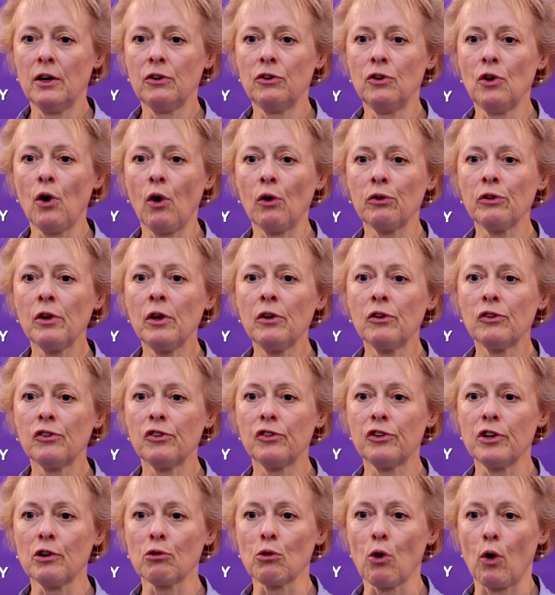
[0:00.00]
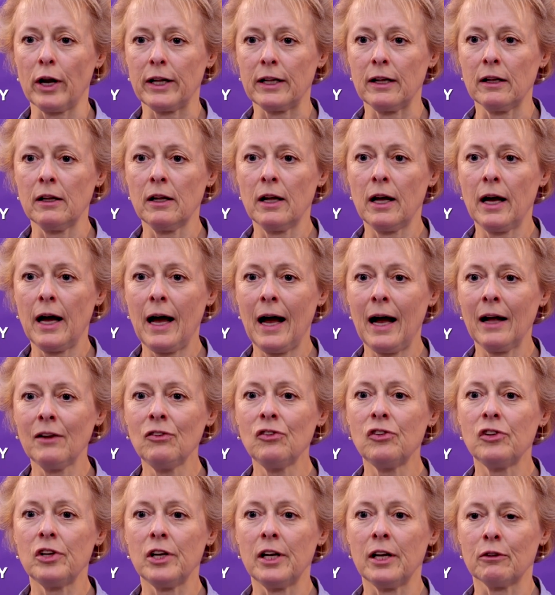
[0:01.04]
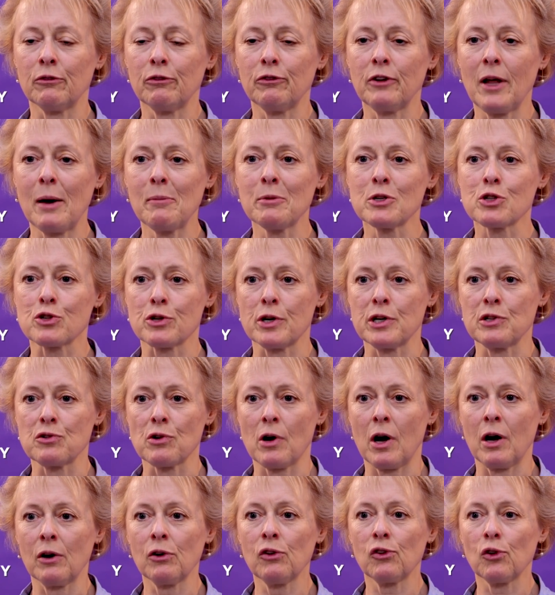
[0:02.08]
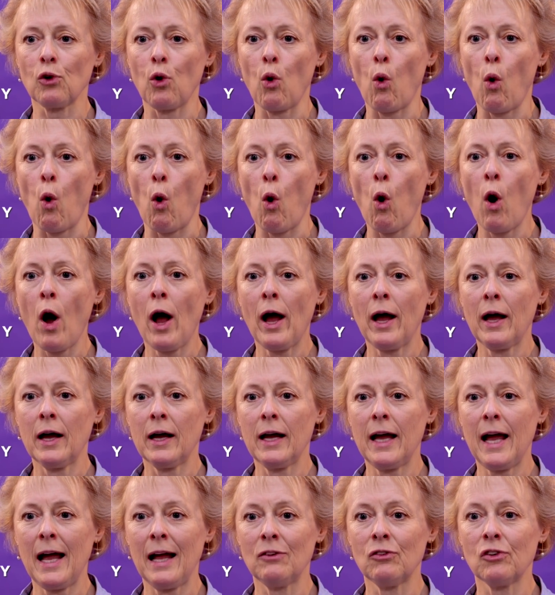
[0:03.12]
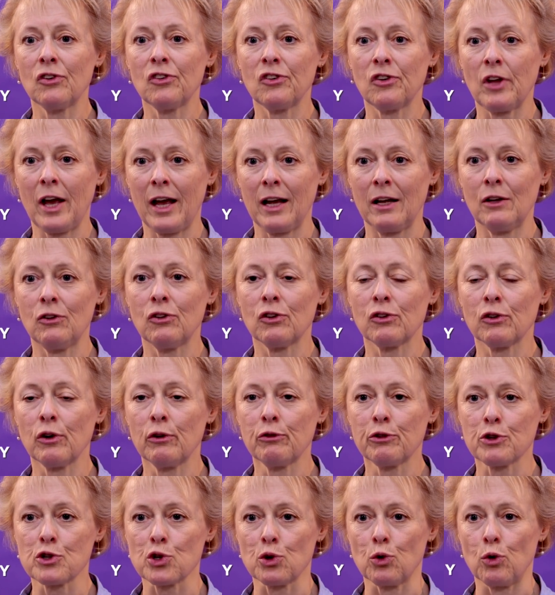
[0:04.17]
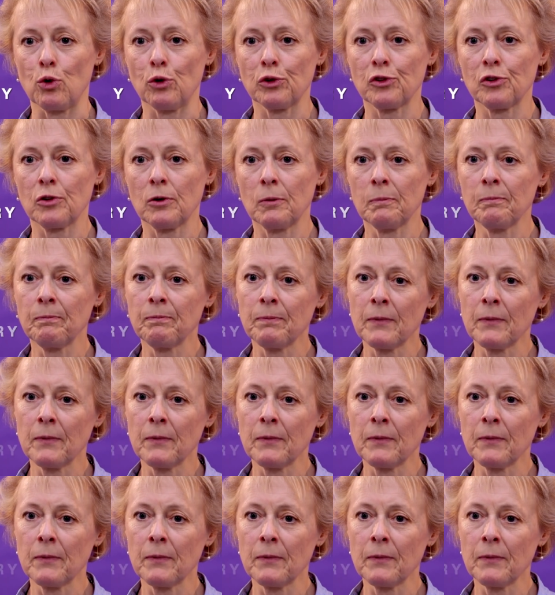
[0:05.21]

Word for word: non-steroidal anti-inflammatory drugs, or N SAIDs for short.